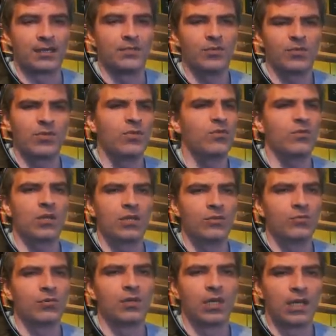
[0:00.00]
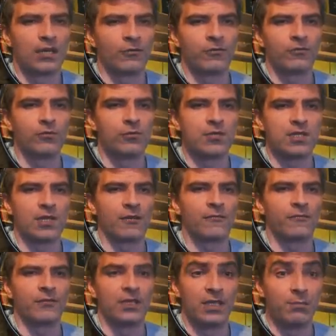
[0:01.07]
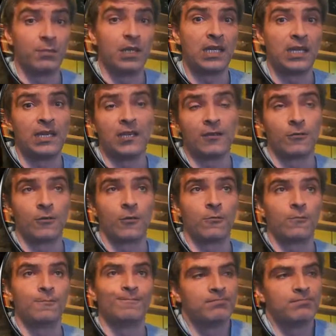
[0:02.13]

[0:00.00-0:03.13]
You, you can do a lot of cool stuff in the beginning, you know.